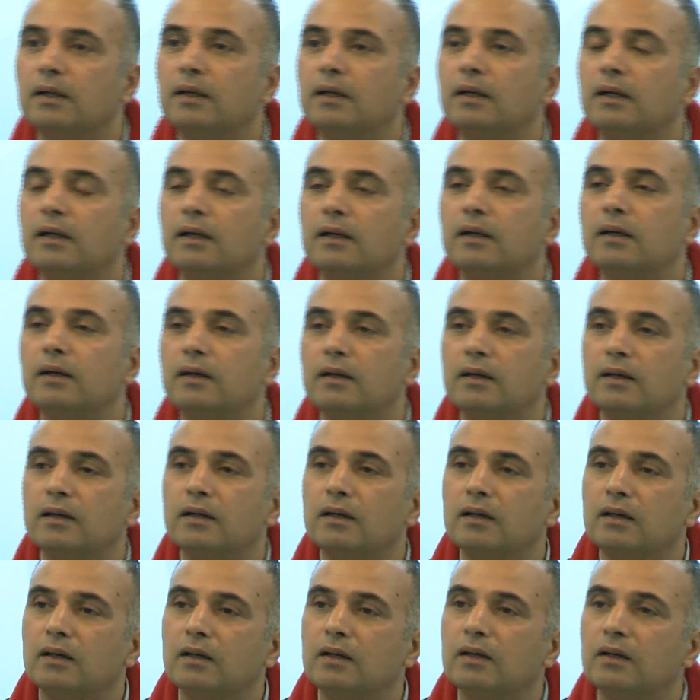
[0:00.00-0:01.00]

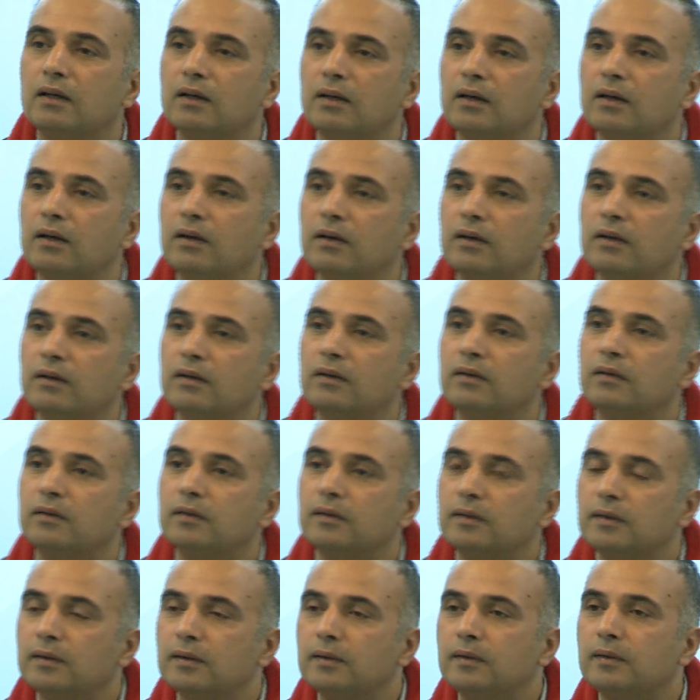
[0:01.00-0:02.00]

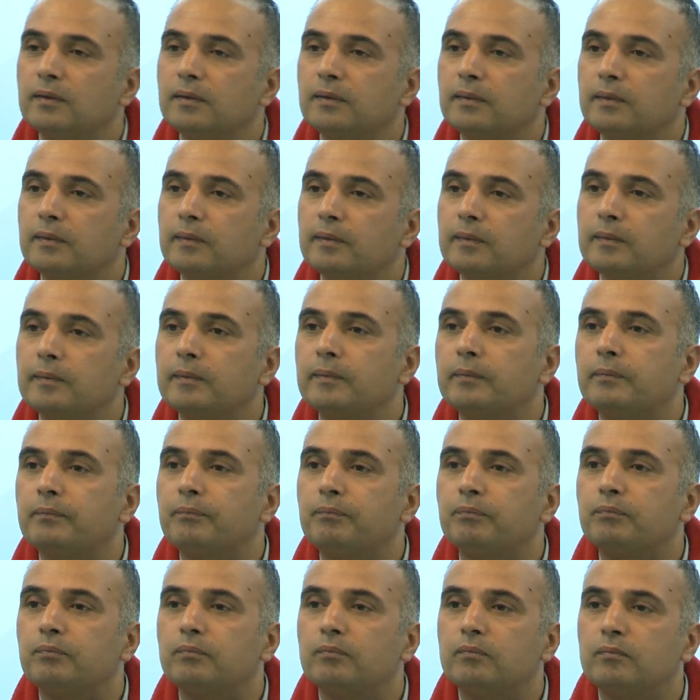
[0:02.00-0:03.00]

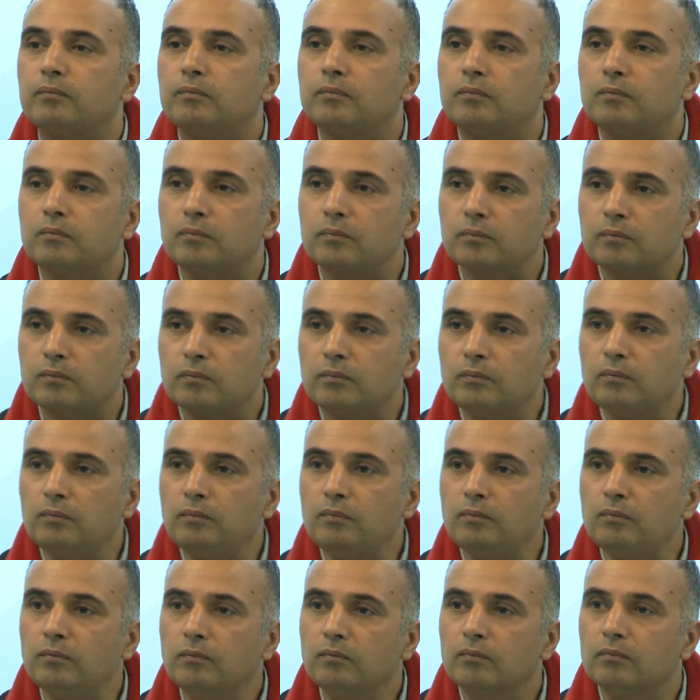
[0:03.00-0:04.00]

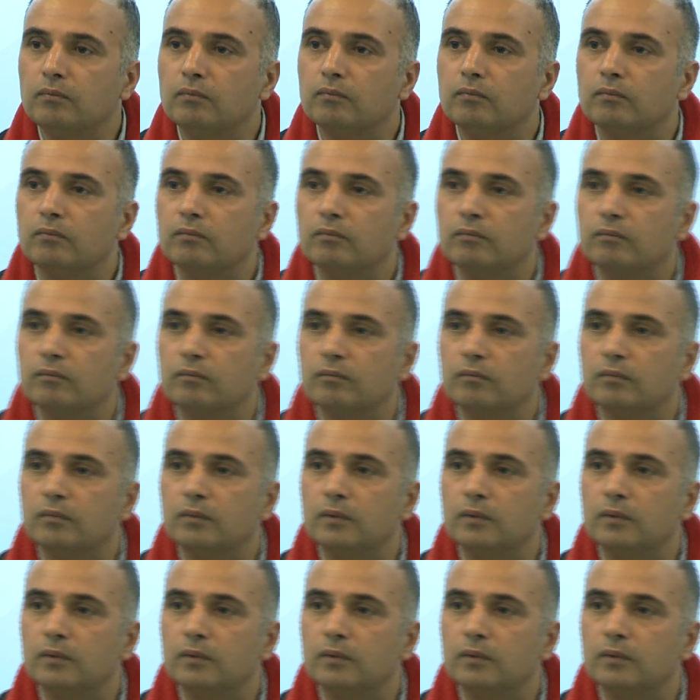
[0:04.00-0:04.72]
(silence)